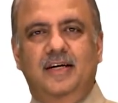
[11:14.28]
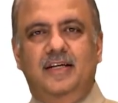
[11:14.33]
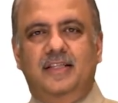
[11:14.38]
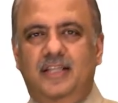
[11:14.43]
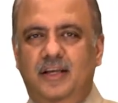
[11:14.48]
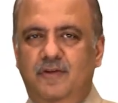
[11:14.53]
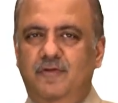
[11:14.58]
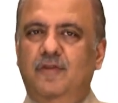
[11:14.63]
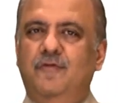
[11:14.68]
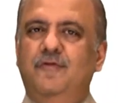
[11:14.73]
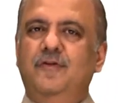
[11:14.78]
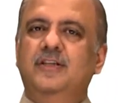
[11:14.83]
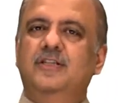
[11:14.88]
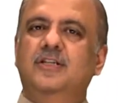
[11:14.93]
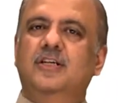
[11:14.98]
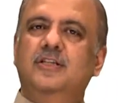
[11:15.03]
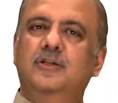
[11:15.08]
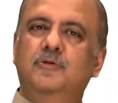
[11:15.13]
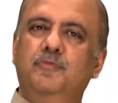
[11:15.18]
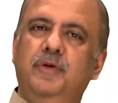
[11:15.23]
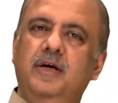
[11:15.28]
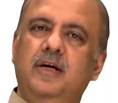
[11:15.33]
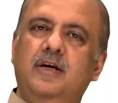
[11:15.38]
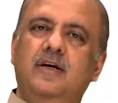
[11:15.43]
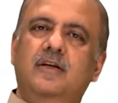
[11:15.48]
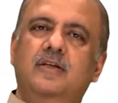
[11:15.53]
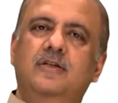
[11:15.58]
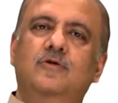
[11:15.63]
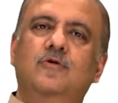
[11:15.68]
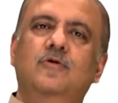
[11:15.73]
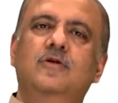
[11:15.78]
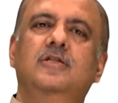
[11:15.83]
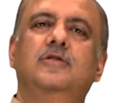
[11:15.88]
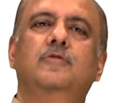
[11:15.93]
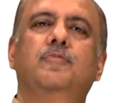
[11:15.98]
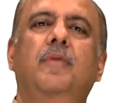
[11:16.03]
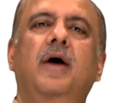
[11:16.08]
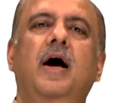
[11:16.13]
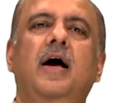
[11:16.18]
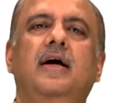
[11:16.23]
They will feature speakers to
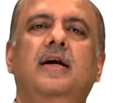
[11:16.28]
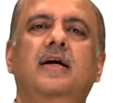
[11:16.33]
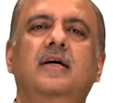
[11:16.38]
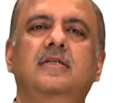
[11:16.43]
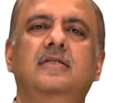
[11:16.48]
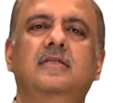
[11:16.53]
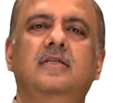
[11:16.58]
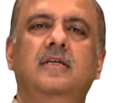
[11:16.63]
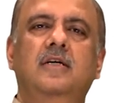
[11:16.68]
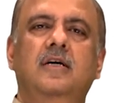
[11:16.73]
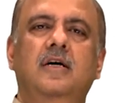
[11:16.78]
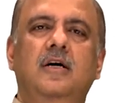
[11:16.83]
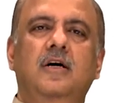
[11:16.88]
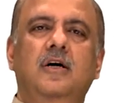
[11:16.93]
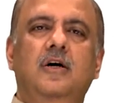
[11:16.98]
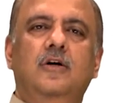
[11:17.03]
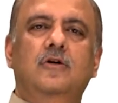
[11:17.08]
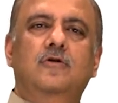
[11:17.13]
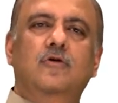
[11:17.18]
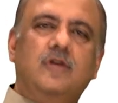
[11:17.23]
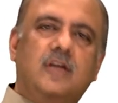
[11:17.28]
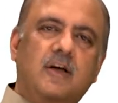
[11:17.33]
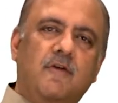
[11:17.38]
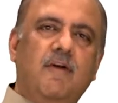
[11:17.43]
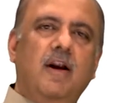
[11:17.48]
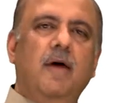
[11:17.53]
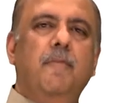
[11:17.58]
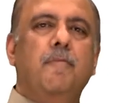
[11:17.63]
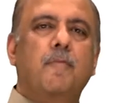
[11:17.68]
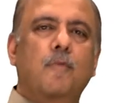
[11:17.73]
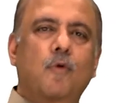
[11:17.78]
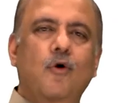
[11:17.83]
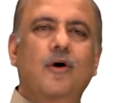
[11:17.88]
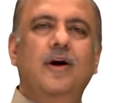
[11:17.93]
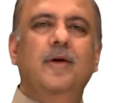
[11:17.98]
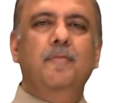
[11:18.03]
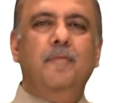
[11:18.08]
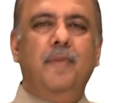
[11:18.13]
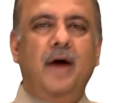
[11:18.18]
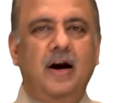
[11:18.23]
inspire us to develop more
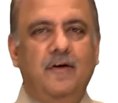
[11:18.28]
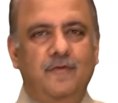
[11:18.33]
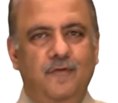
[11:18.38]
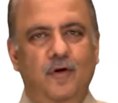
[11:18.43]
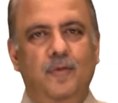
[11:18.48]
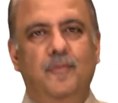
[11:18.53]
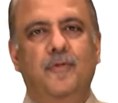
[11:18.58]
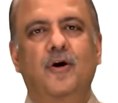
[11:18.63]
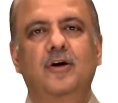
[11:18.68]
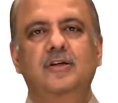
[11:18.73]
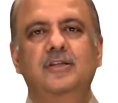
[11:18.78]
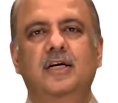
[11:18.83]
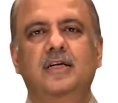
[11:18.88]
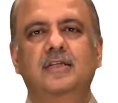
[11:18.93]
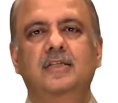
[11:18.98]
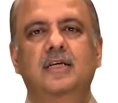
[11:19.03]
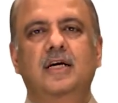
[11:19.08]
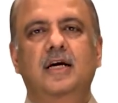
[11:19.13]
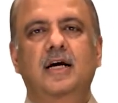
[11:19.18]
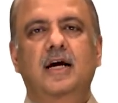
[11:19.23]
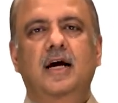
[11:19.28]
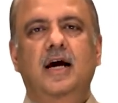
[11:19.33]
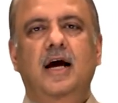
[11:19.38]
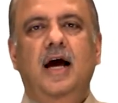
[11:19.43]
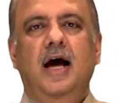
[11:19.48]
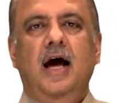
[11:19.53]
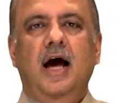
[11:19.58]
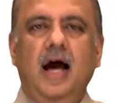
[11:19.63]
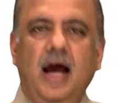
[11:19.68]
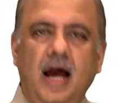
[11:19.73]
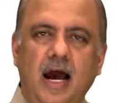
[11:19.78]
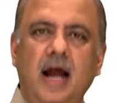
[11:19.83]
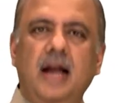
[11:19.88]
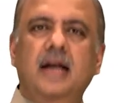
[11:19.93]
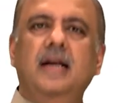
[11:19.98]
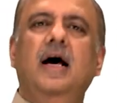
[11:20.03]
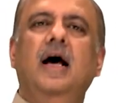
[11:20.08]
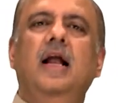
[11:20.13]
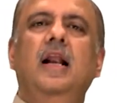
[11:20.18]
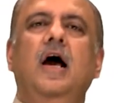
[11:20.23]
impactful projects
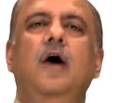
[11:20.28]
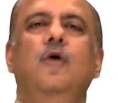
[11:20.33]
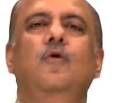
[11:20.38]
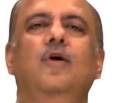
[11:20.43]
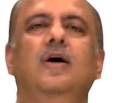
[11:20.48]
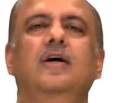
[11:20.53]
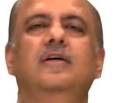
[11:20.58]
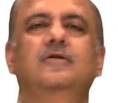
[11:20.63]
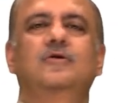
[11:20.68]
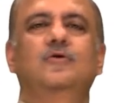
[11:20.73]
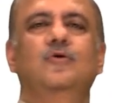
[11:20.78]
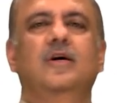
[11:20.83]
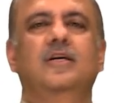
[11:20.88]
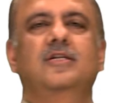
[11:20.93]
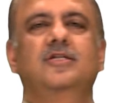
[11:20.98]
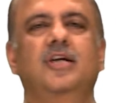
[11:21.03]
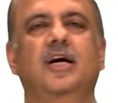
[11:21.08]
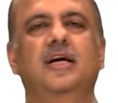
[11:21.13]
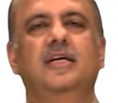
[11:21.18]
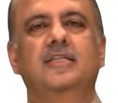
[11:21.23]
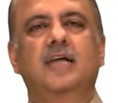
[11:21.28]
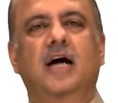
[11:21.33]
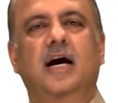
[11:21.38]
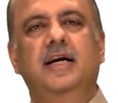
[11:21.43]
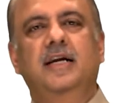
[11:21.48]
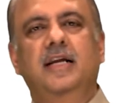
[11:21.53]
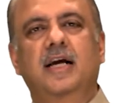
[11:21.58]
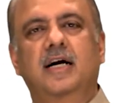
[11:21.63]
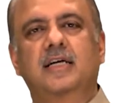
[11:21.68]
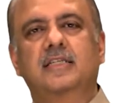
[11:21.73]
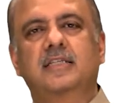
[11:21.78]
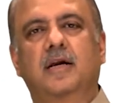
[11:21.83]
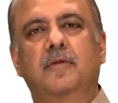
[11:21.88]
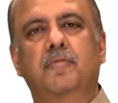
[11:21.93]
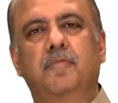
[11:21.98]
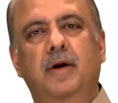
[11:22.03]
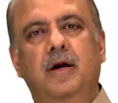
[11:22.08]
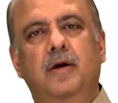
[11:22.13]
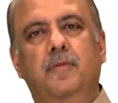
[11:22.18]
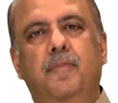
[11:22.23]
and allow us to exchange ideas
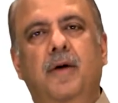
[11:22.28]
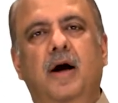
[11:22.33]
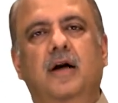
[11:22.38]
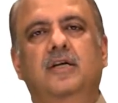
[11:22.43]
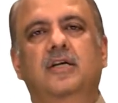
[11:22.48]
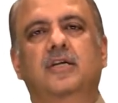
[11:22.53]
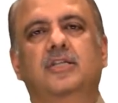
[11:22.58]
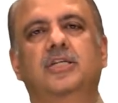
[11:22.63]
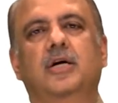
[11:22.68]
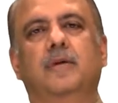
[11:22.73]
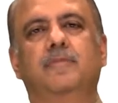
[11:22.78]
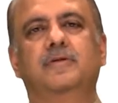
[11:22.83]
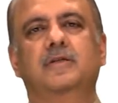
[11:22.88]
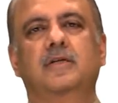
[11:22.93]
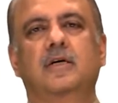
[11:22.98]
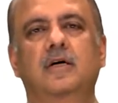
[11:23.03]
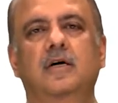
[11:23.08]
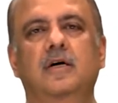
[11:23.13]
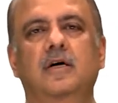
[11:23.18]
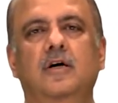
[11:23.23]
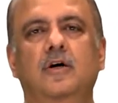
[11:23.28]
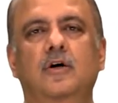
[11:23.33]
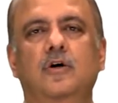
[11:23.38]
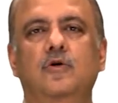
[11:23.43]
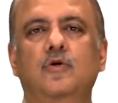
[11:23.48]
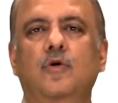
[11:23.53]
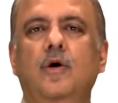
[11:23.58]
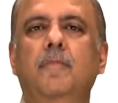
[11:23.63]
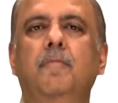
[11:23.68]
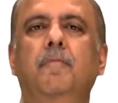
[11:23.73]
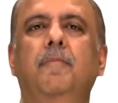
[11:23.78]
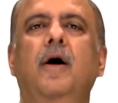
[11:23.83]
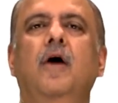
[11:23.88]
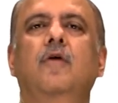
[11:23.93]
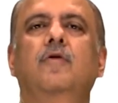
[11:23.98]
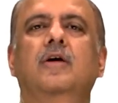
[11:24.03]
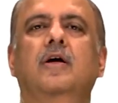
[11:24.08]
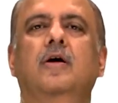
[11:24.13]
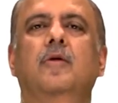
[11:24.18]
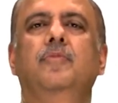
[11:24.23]
and build partnerships to
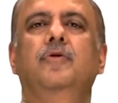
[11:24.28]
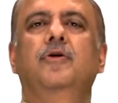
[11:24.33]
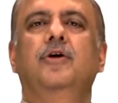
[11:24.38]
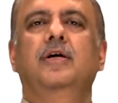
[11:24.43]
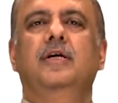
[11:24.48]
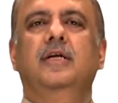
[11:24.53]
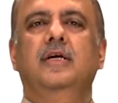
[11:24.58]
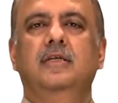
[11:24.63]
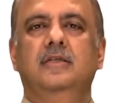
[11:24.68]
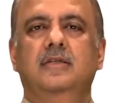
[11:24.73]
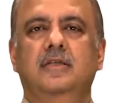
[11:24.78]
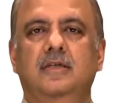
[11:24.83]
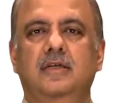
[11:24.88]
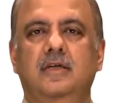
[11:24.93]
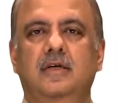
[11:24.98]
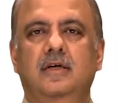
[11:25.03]
empower communities.